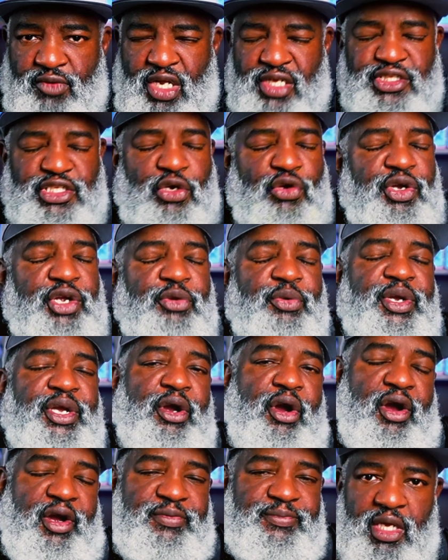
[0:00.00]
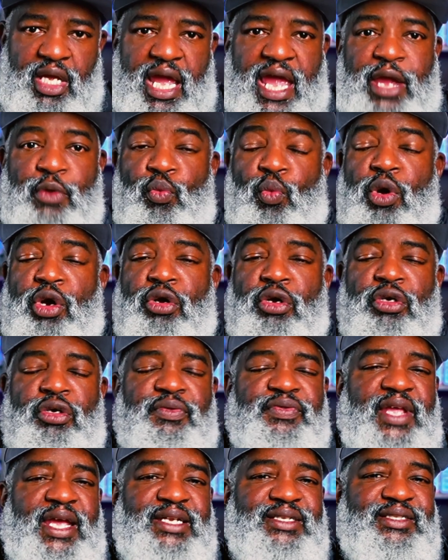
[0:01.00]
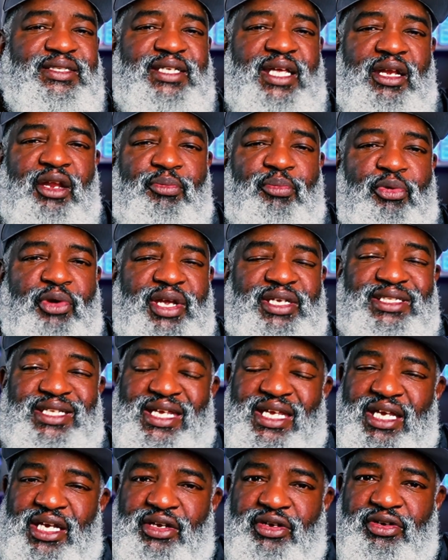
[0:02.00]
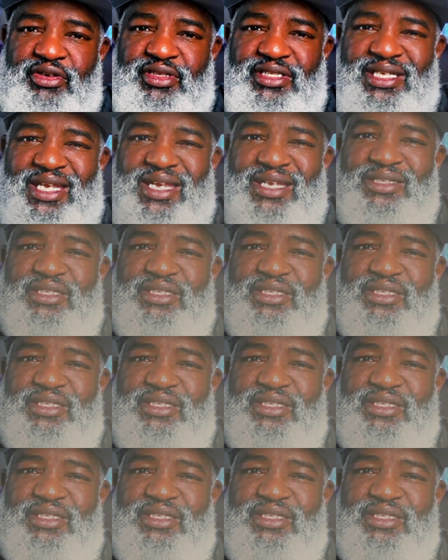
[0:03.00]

So here we are, a world that celebrates ignorance and